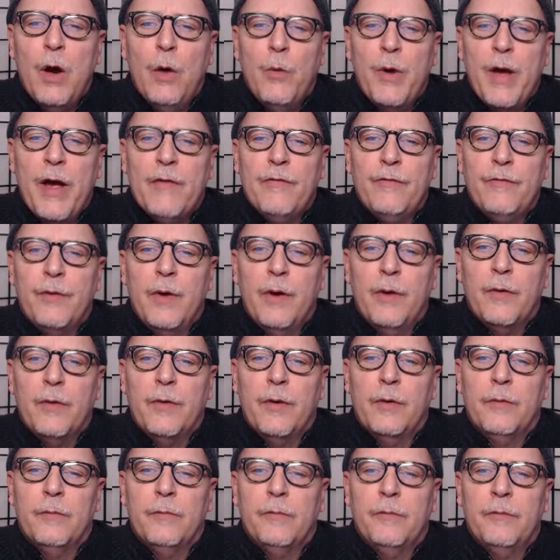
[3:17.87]
We have
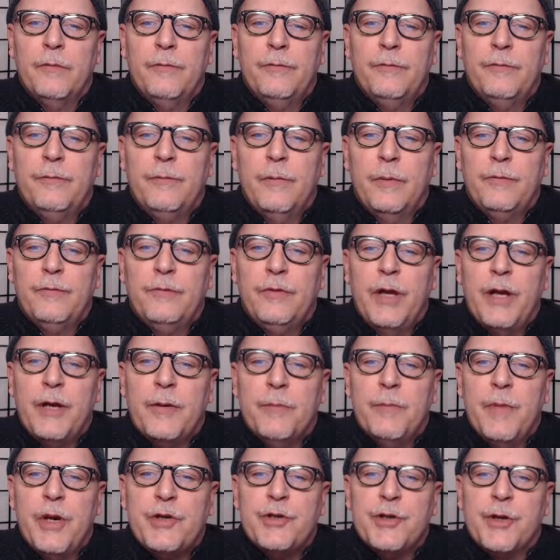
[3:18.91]
the Flint,
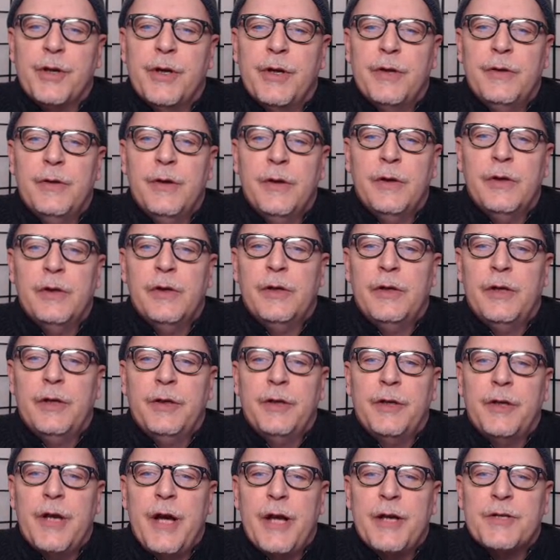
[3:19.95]
Michigan in
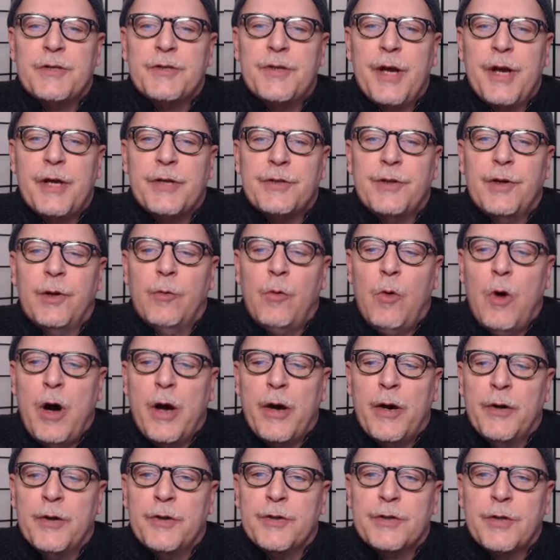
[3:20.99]
the United States. Their
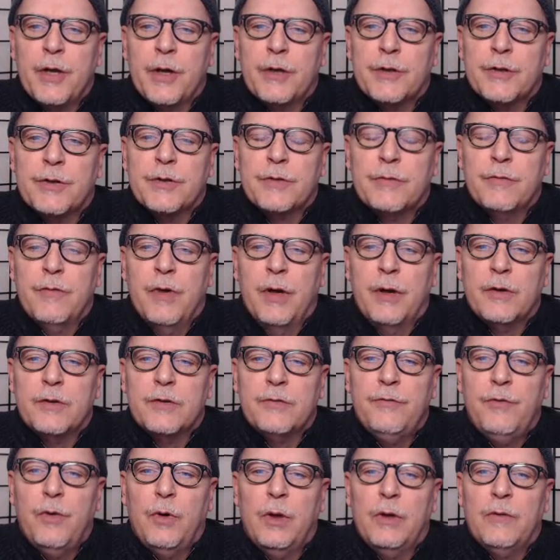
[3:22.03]
water is
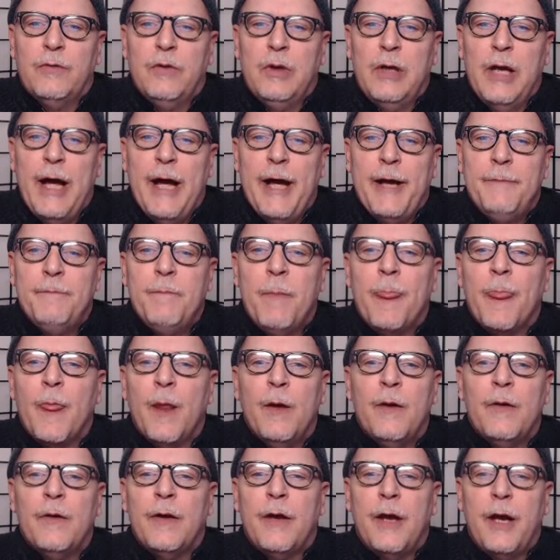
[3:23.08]
full of lead,
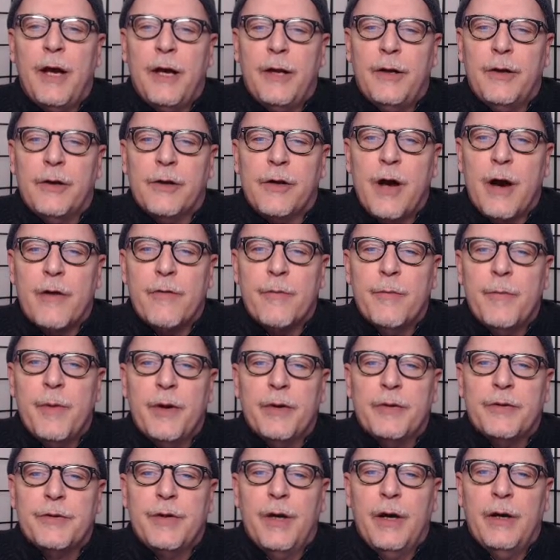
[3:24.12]
and the
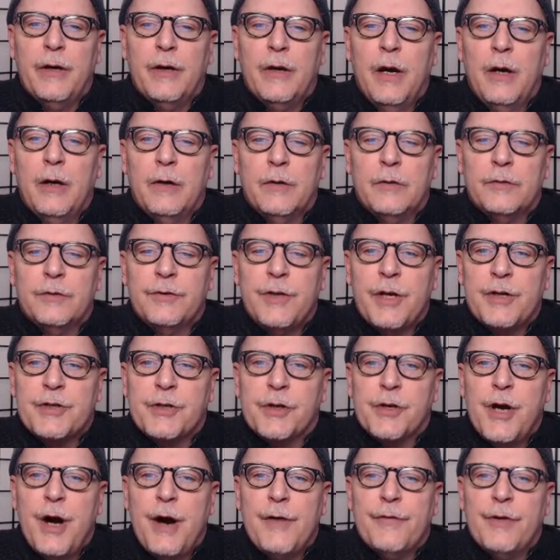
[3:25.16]
government does a
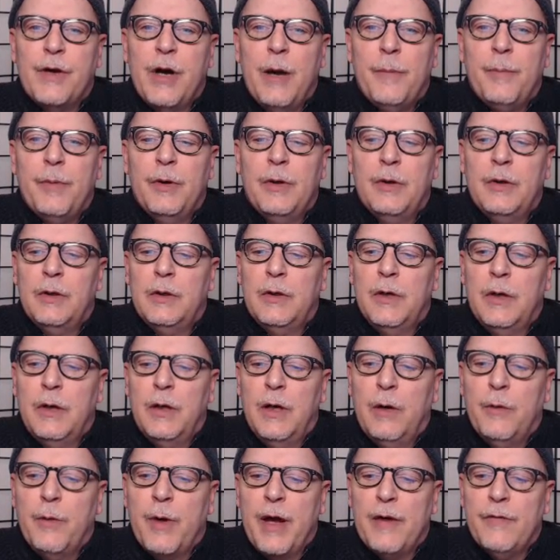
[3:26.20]
cover-up.
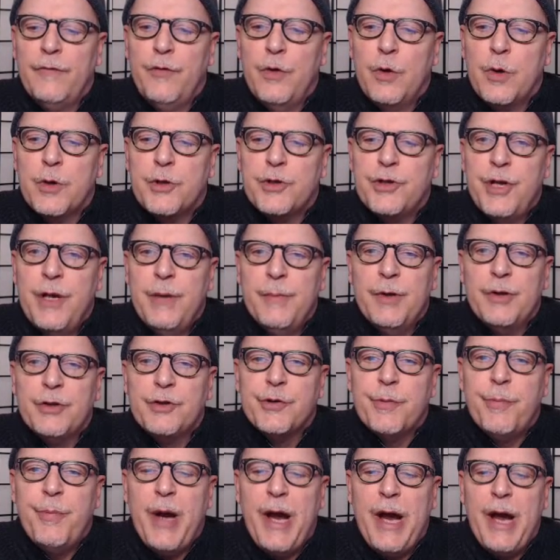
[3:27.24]
We have Fukushima in
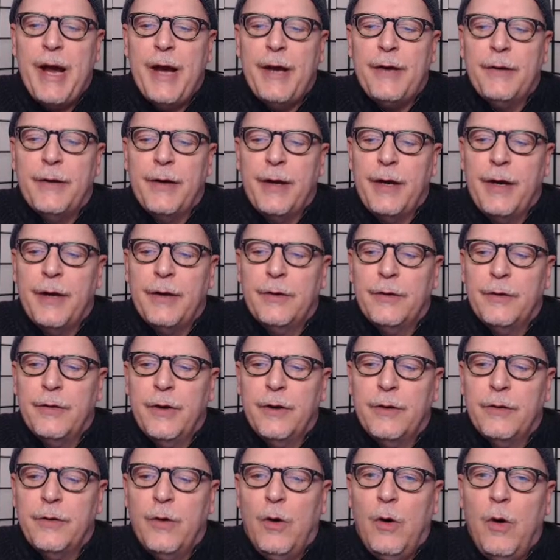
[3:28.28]
Japan,
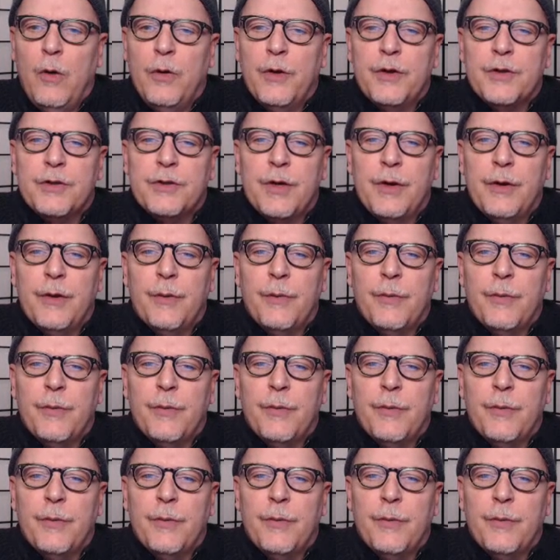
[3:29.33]
and all these